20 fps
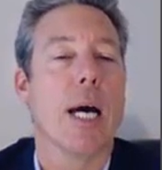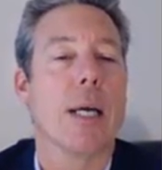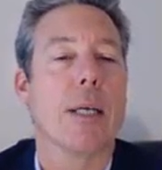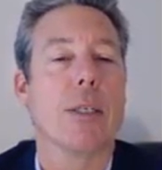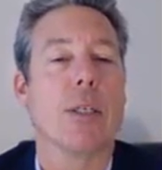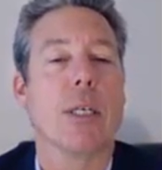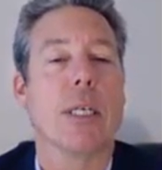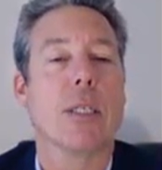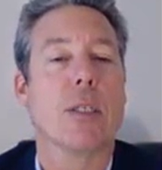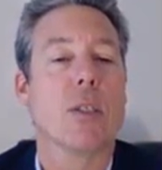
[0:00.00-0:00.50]

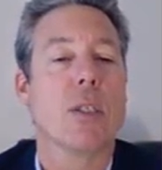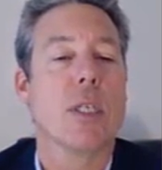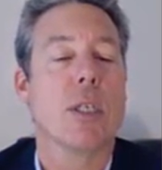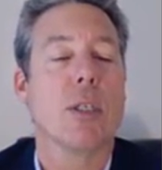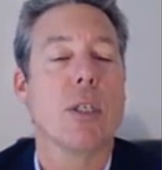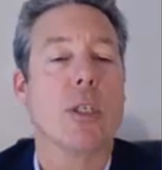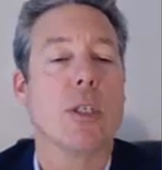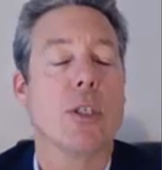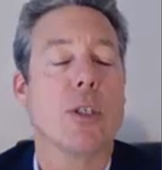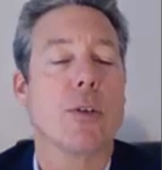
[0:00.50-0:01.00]
uh, you
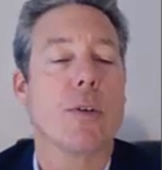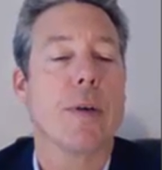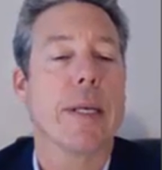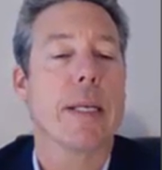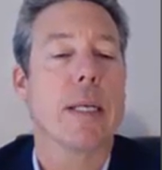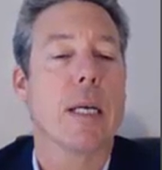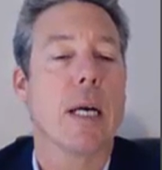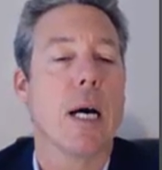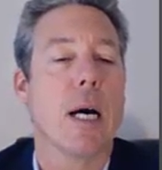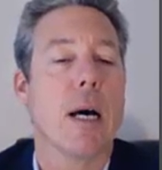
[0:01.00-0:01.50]
can still
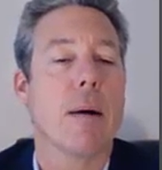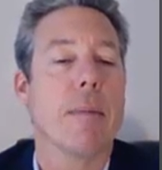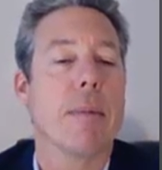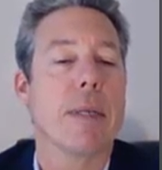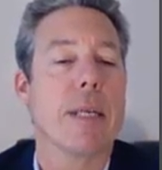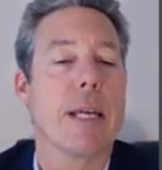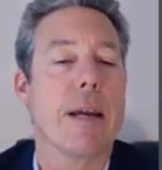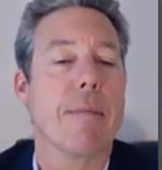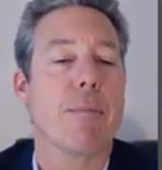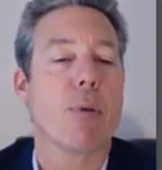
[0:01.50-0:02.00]
use your
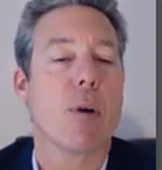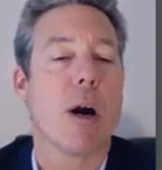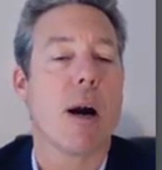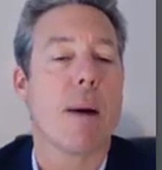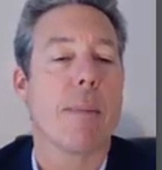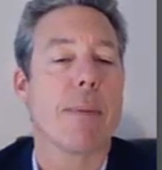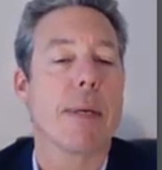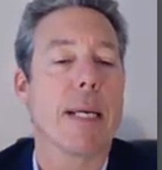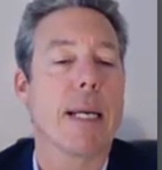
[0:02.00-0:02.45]
income and you have